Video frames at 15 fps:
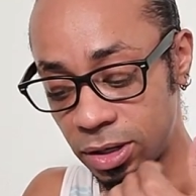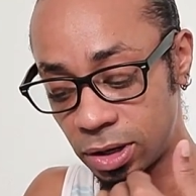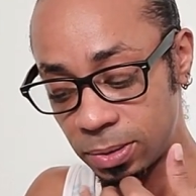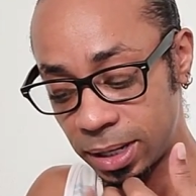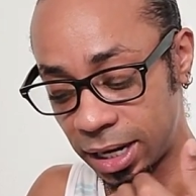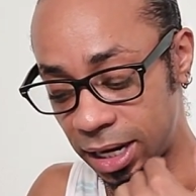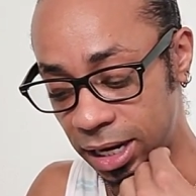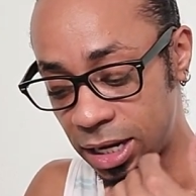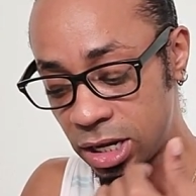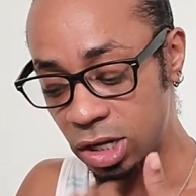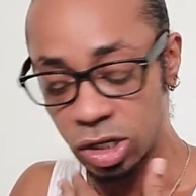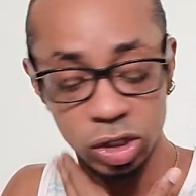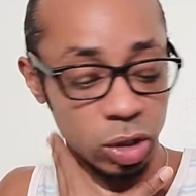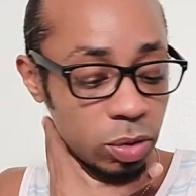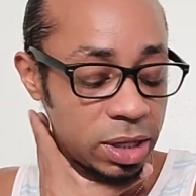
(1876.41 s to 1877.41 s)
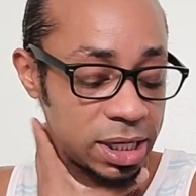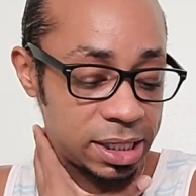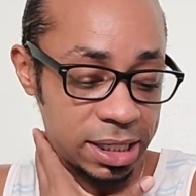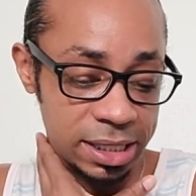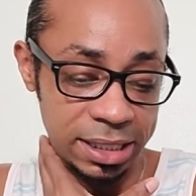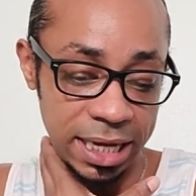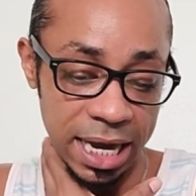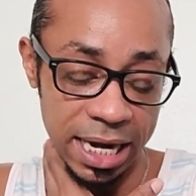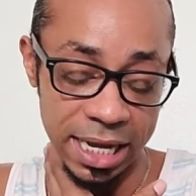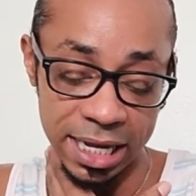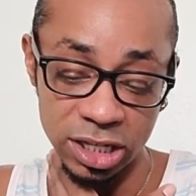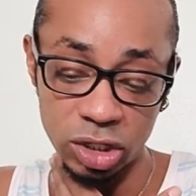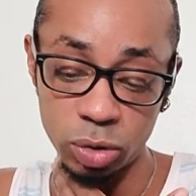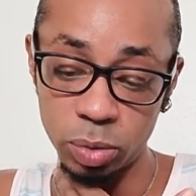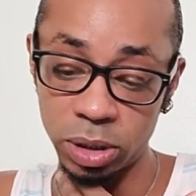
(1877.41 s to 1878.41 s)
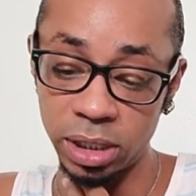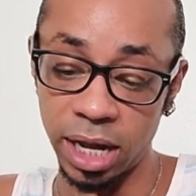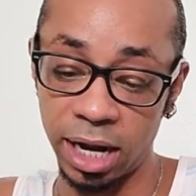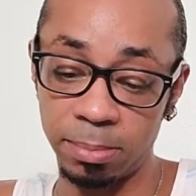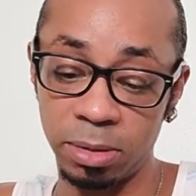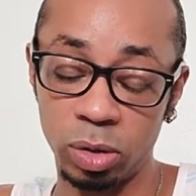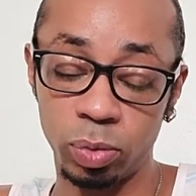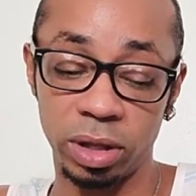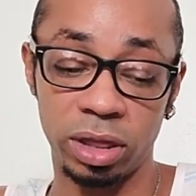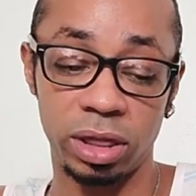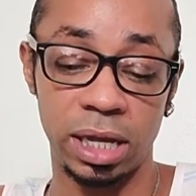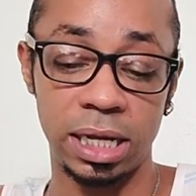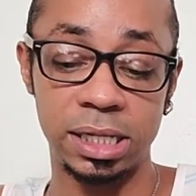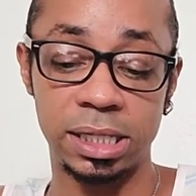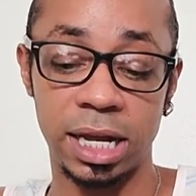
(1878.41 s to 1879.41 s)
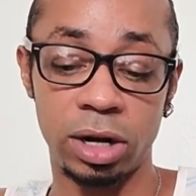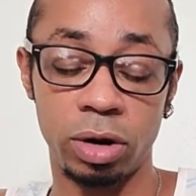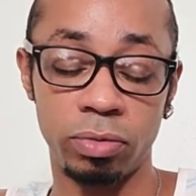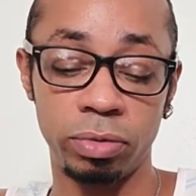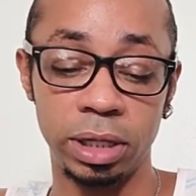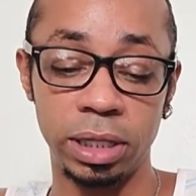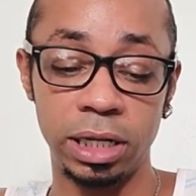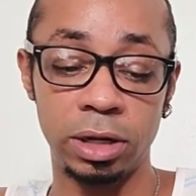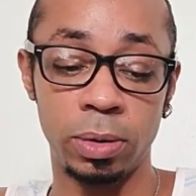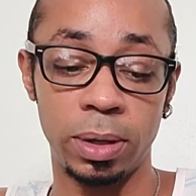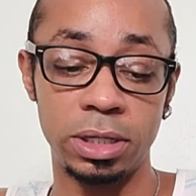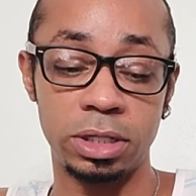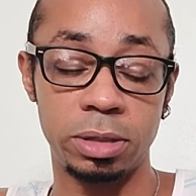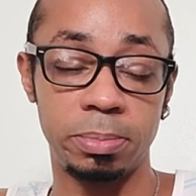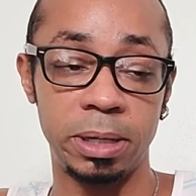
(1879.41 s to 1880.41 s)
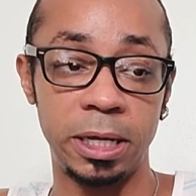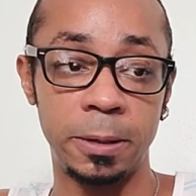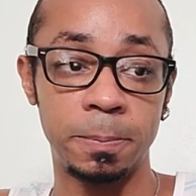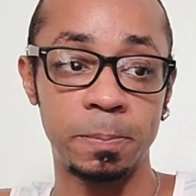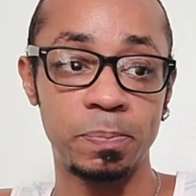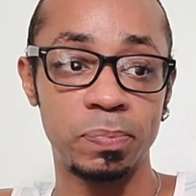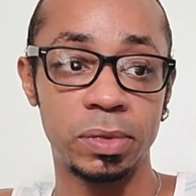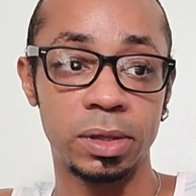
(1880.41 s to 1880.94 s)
Okay, so this is getting into alignment with things that are really going to be